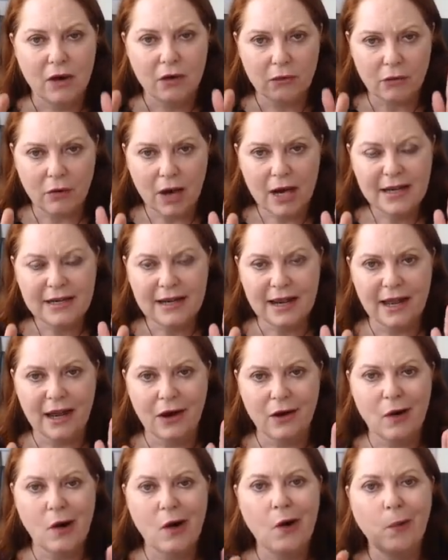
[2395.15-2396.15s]
right
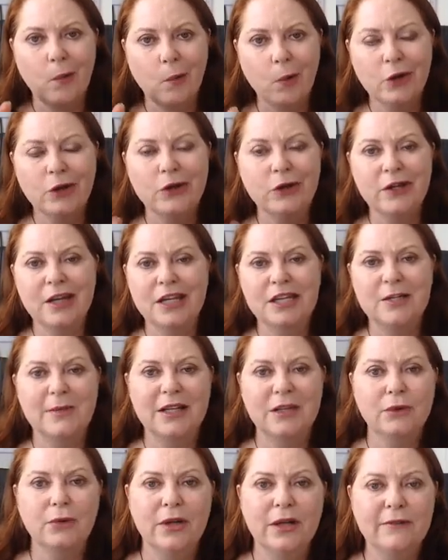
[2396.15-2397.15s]
now what you need to be
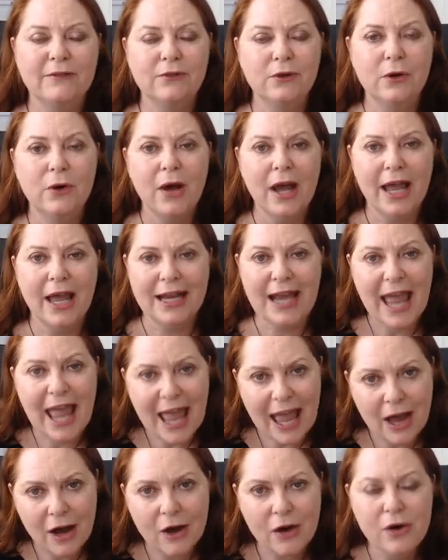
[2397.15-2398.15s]
looking for and
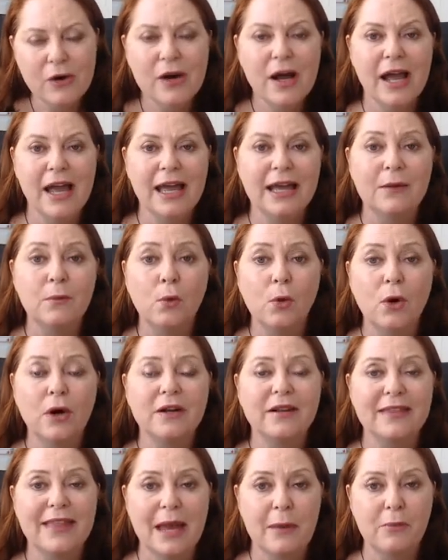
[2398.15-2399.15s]
how and
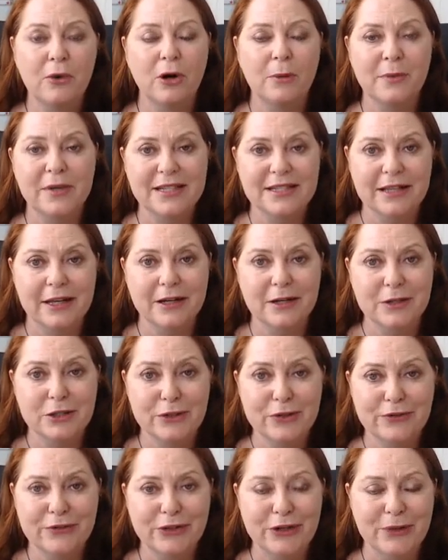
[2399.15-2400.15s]
what that property is going to
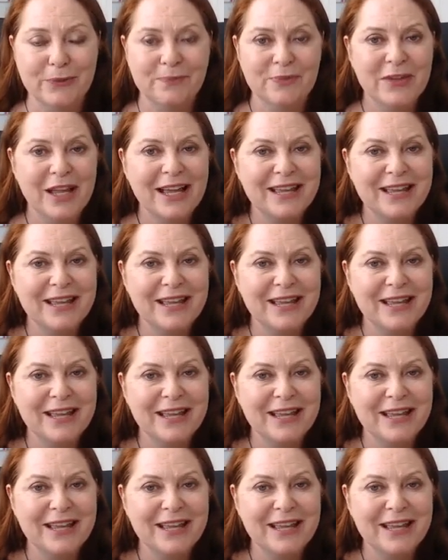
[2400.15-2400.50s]
do for you.